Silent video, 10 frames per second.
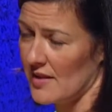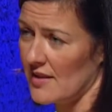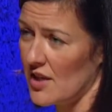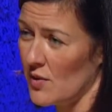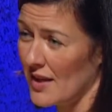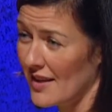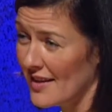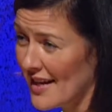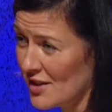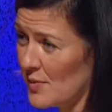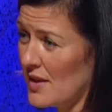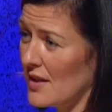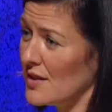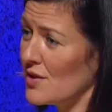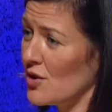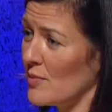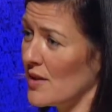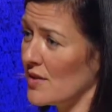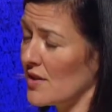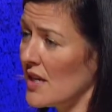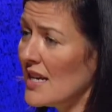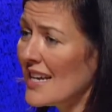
that you can connect with the consumers